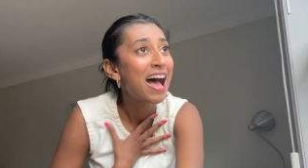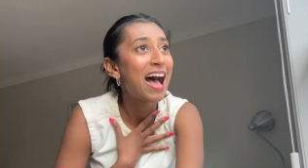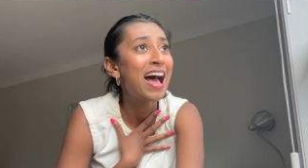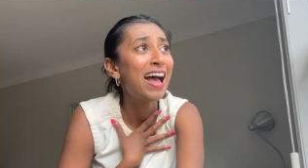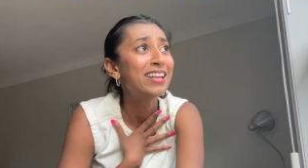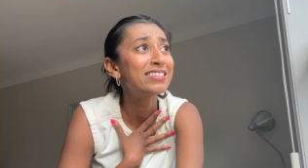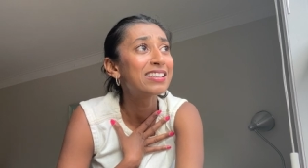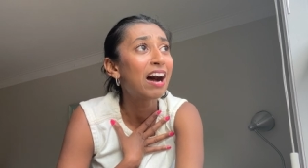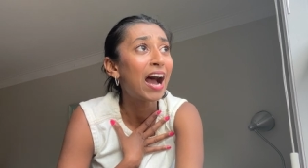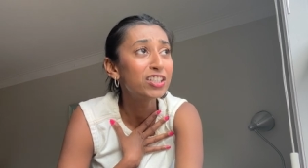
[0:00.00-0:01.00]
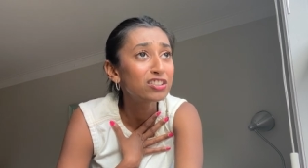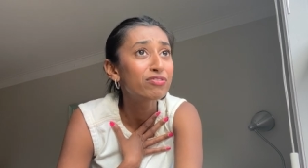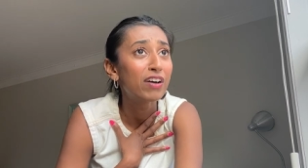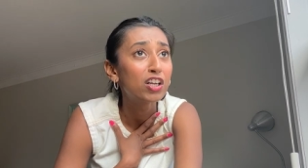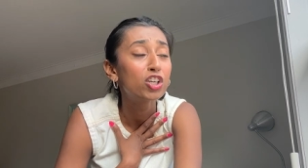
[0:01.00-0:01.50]
And I just
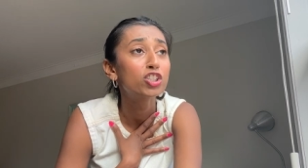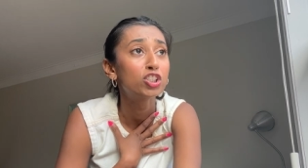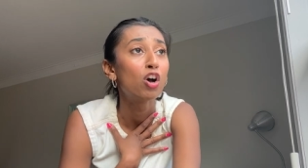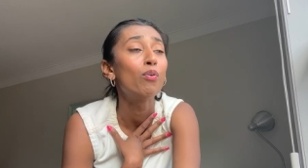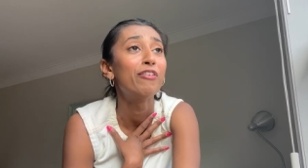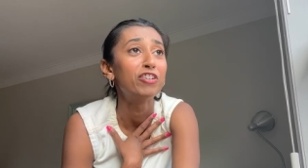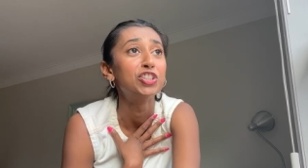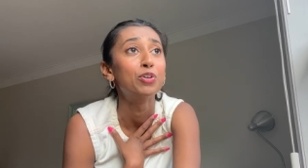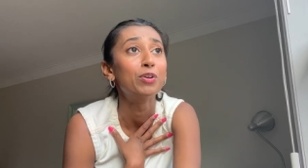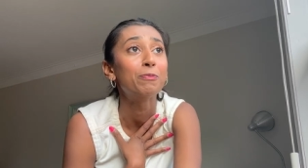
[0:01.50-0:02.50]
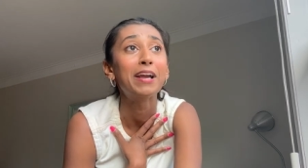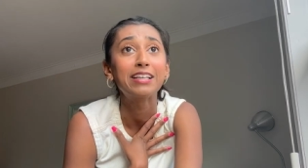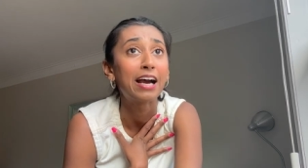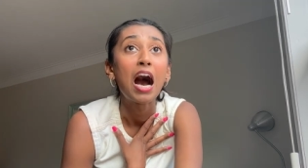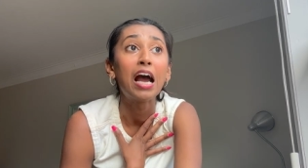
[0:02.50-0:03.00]
felt so efficient with my
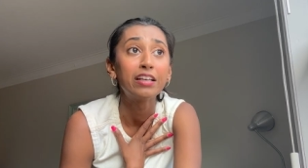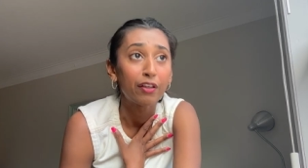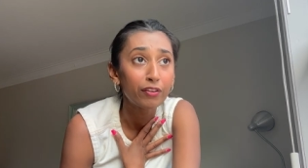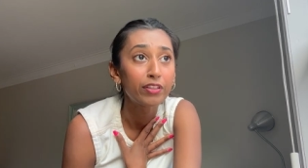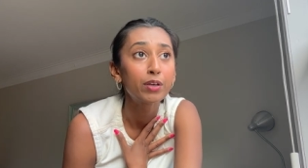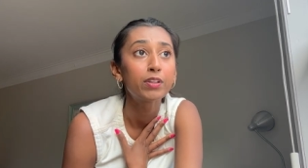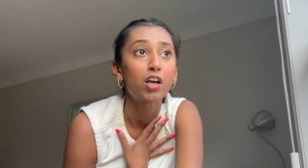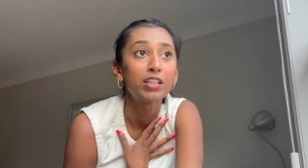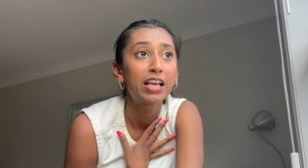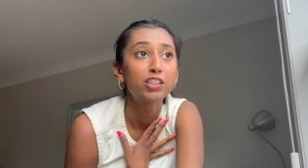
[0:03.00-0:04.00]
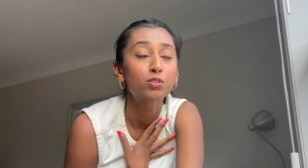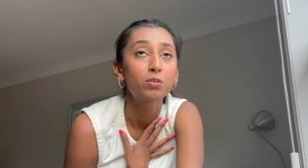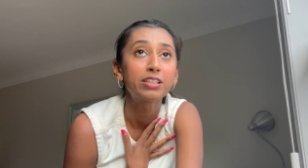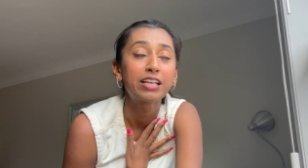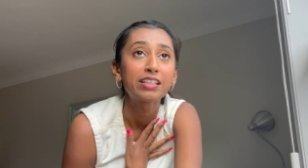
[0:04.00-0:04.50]
time. Another thing with online school
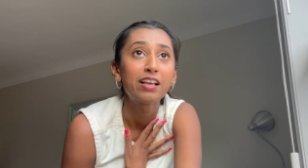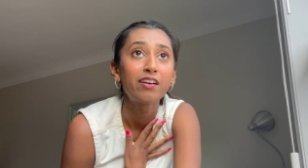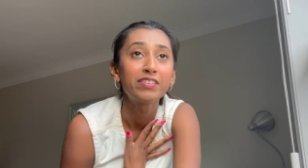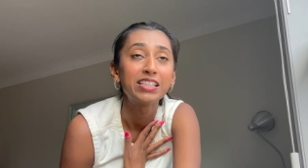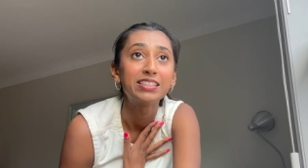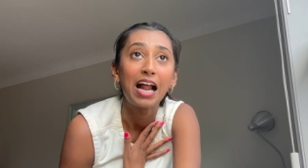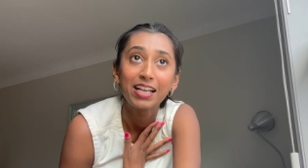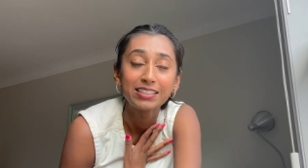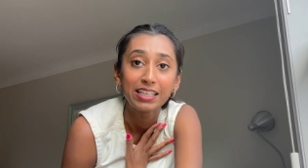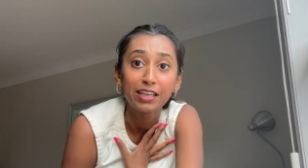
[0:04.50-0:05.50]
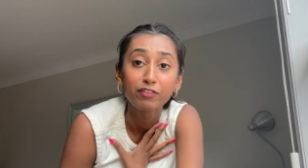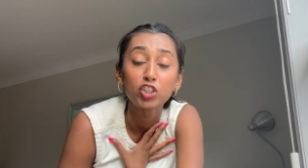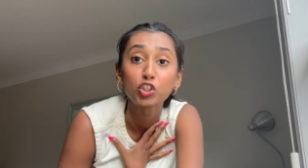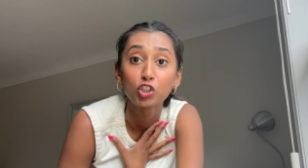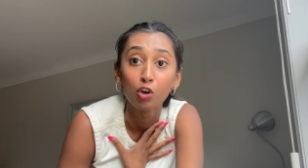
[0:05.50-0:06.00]
that I loved is that I
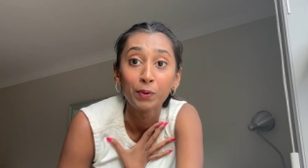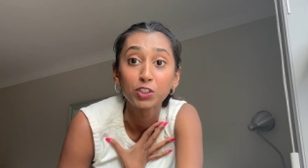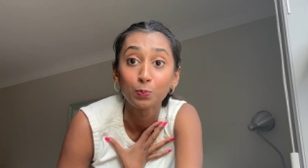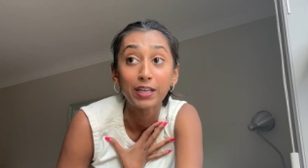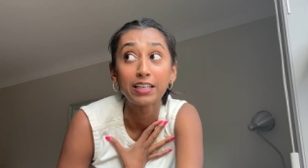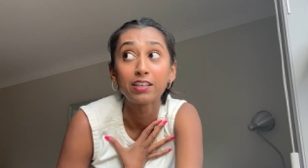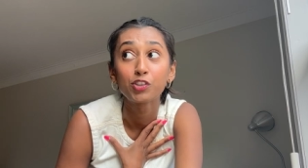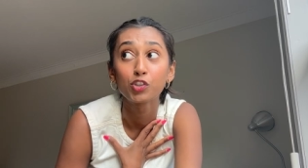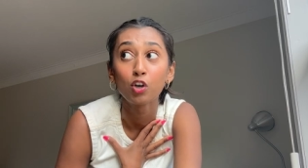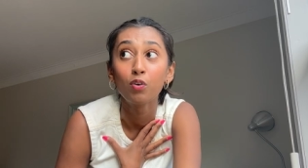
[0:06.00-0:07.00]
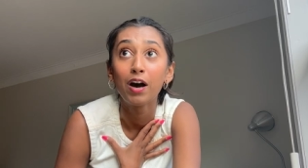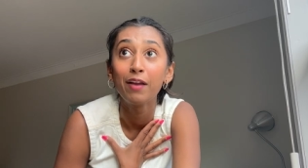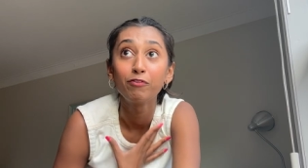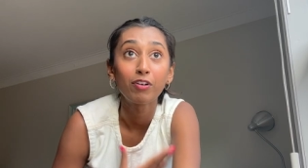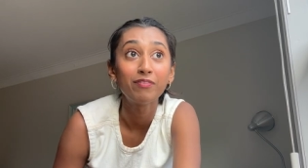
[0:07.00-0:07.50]
saved so much money. So
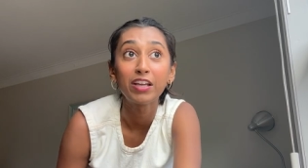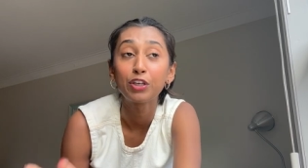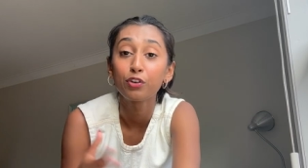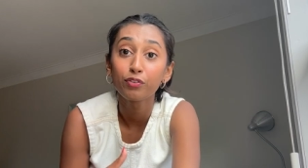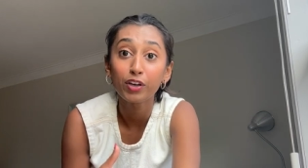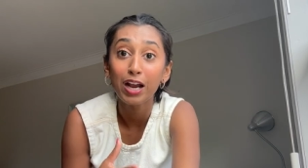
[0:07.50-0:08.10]
I'm from Vancouver.